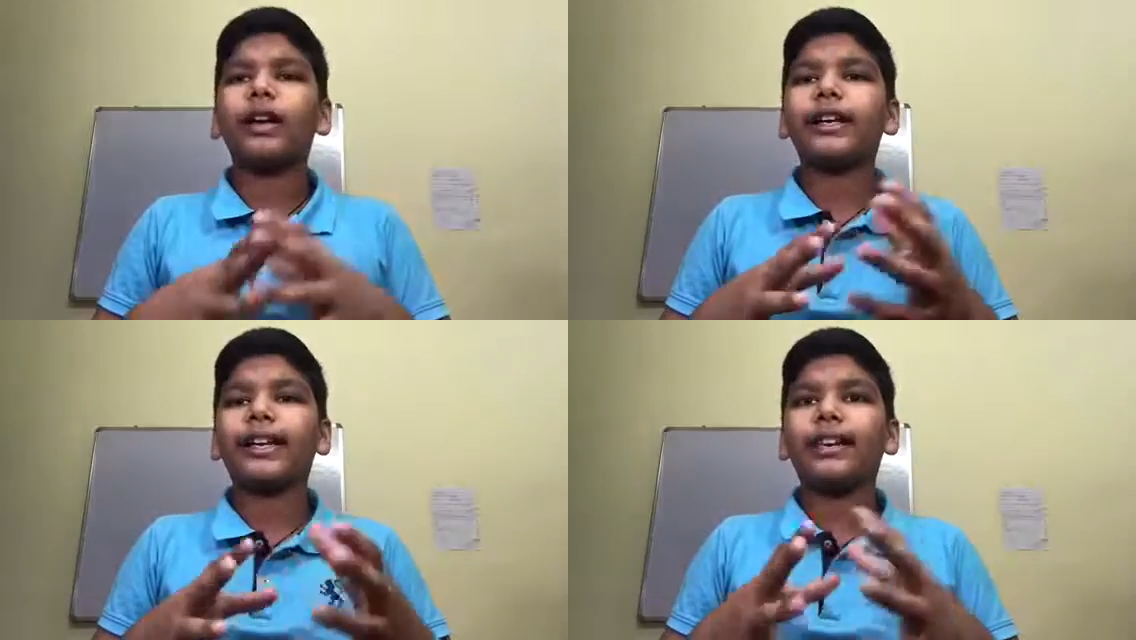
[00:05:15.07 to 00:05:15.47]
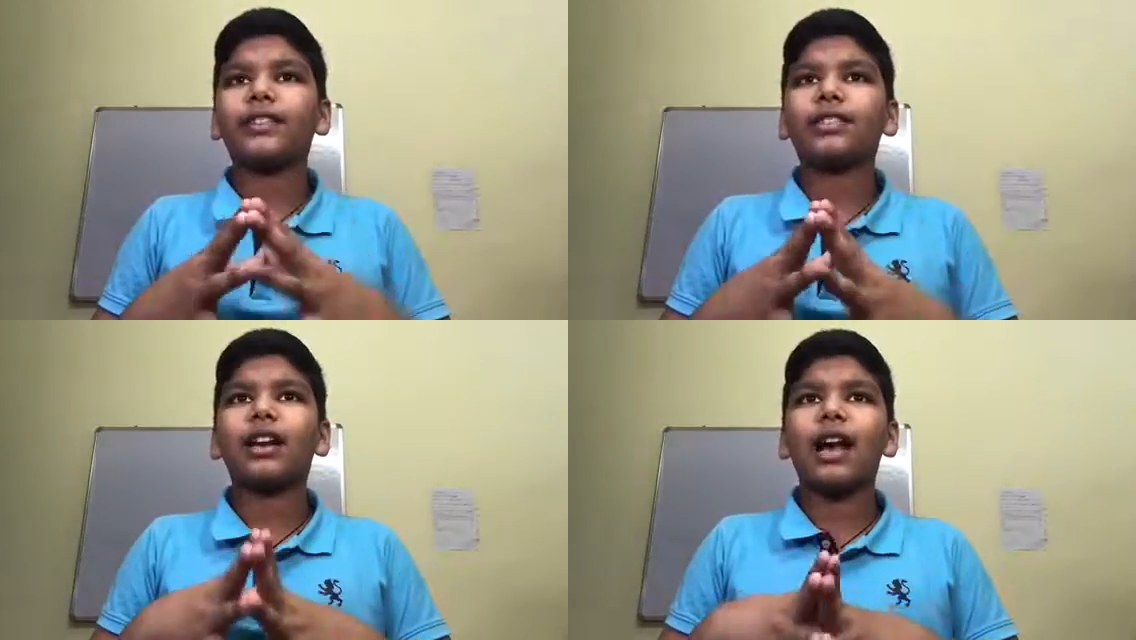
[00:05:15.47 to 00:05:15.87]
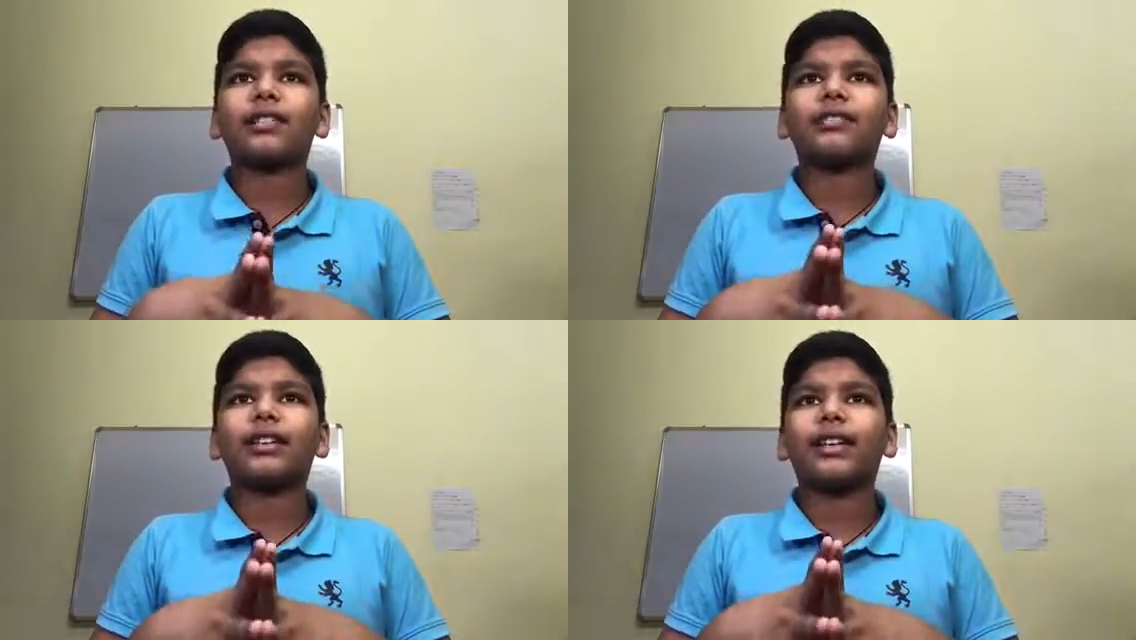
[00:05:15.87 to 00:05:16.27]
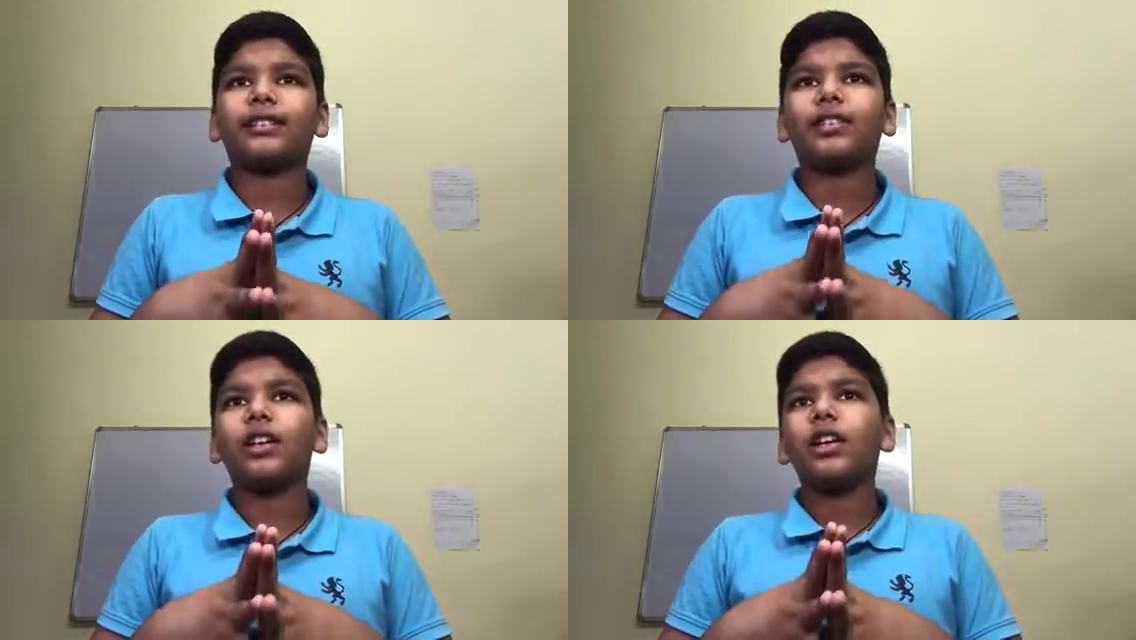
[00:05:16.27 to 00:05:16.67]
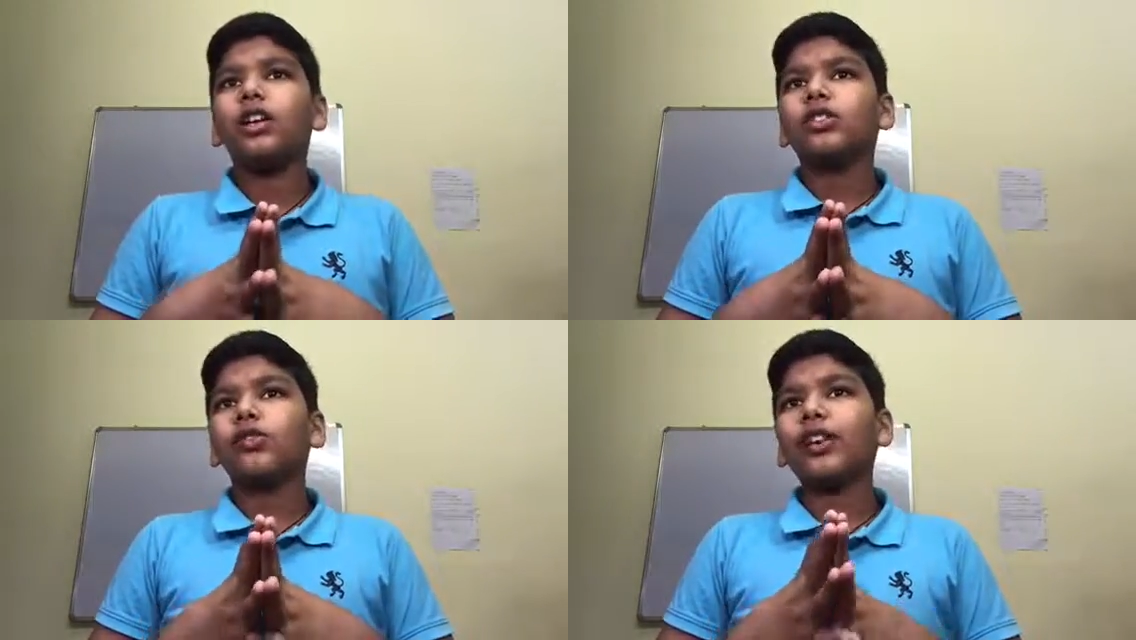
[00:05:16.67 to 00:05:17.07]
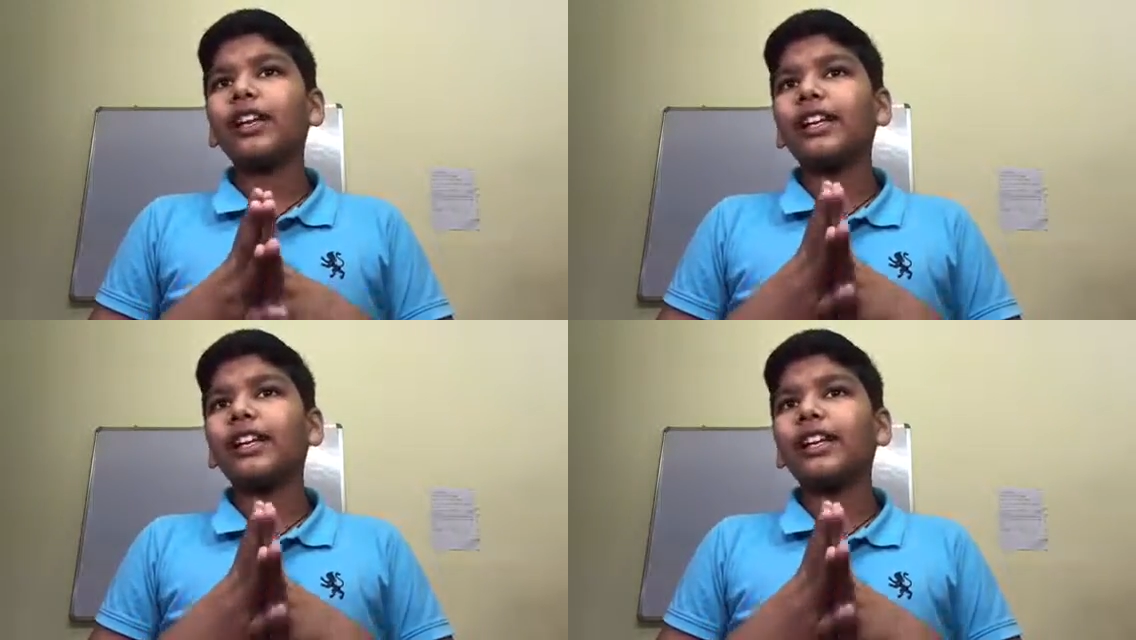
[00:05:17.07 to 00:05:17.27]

inhalational anesthetics. So friend,